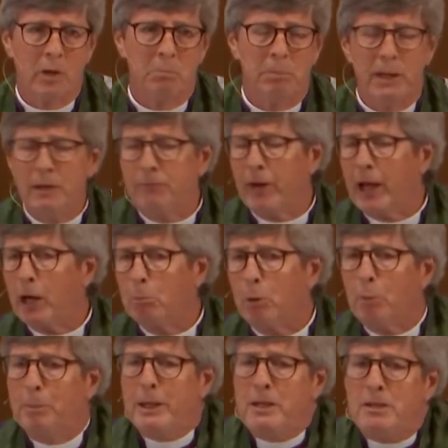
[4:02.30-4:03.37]
Be
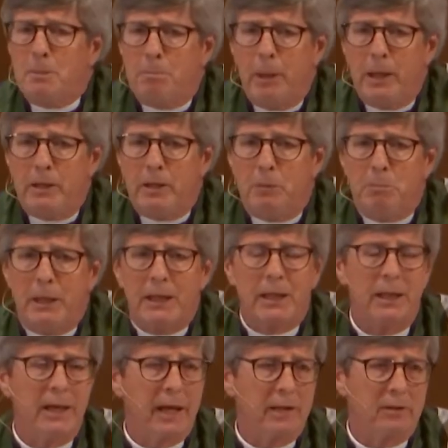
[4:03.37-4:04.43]
available. Be dependent. Be
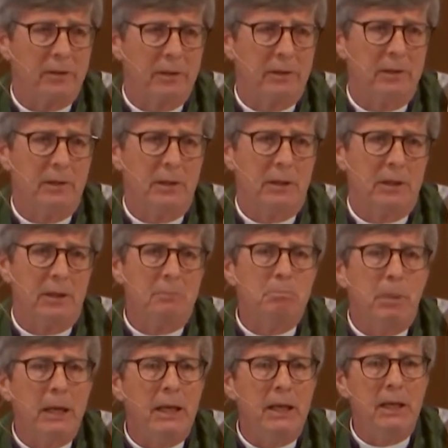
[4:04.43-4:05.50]
connected.
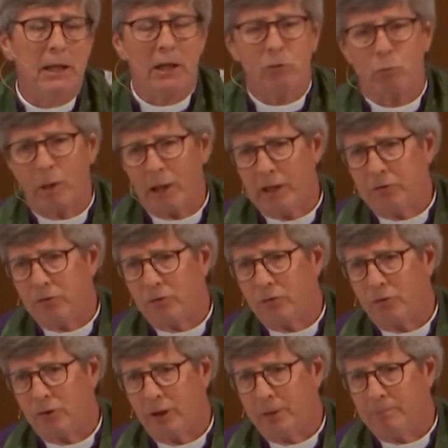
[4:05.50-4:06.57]
Be in
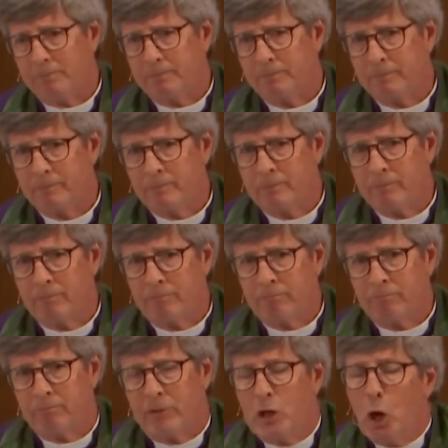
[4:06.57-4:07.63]
relationship.
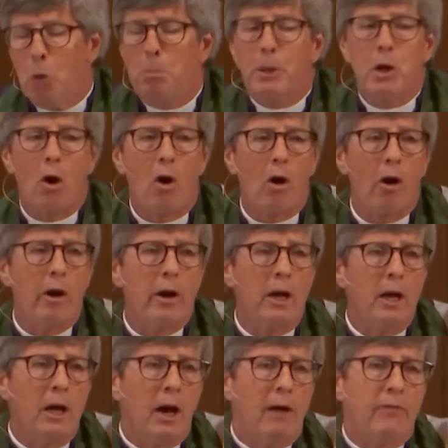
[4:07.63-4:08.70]
The open heart
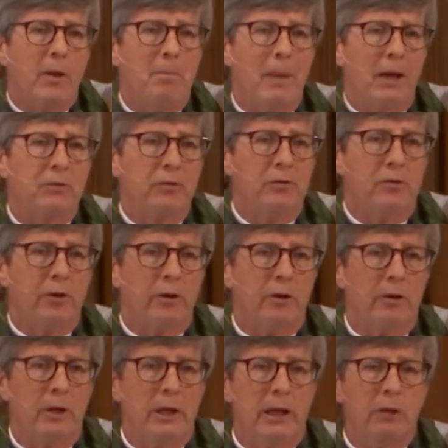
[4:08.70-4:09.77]
of the
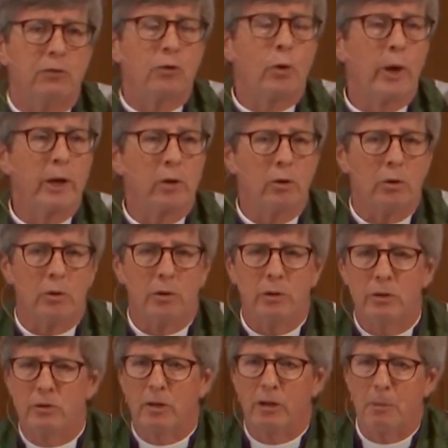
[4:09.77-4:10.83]
messenger is critical
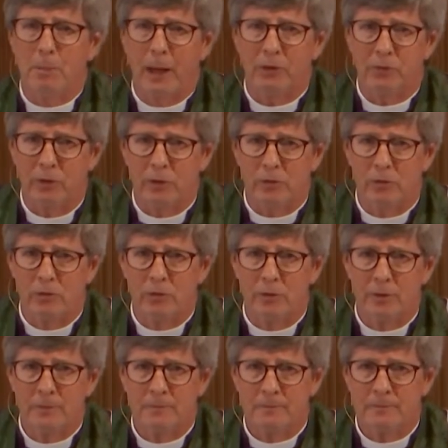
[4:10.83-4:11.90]
to the message.
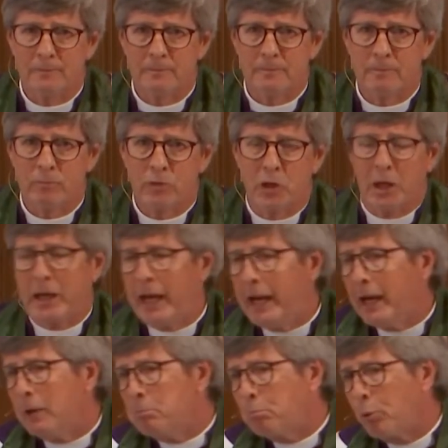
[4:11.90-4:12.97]
You
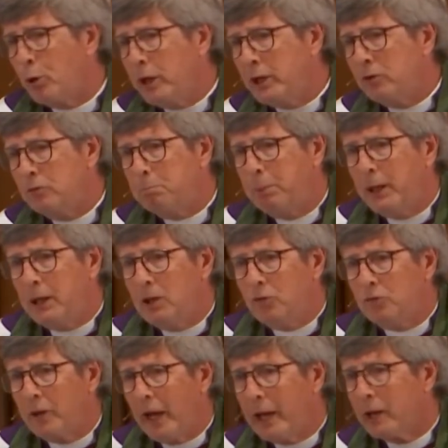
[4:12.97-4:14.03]
can't preach
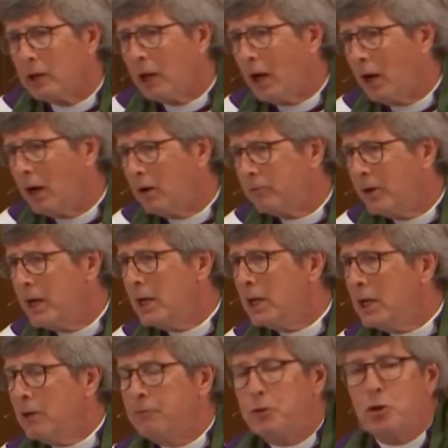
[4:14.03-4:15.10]
peace and love
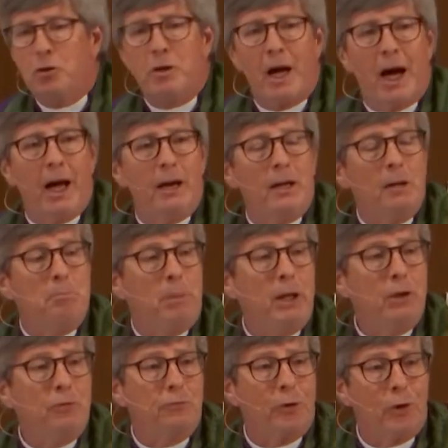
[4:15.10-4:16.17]
if you're not
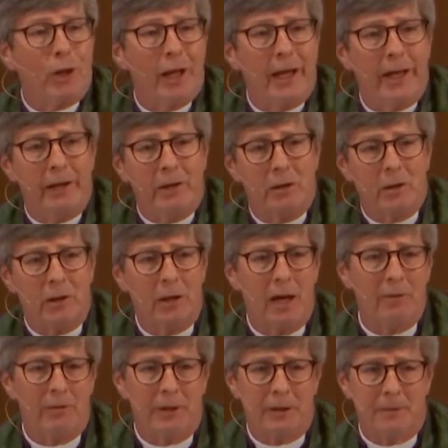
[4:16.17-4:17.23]
peaceful and
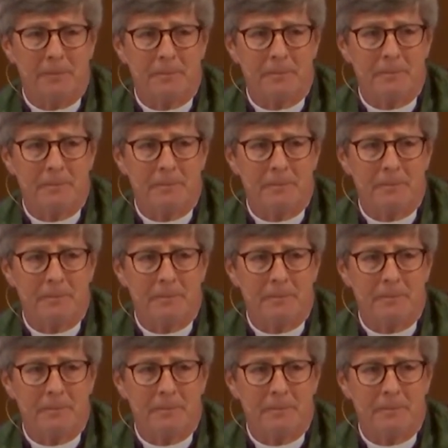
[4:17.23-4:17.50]
loving.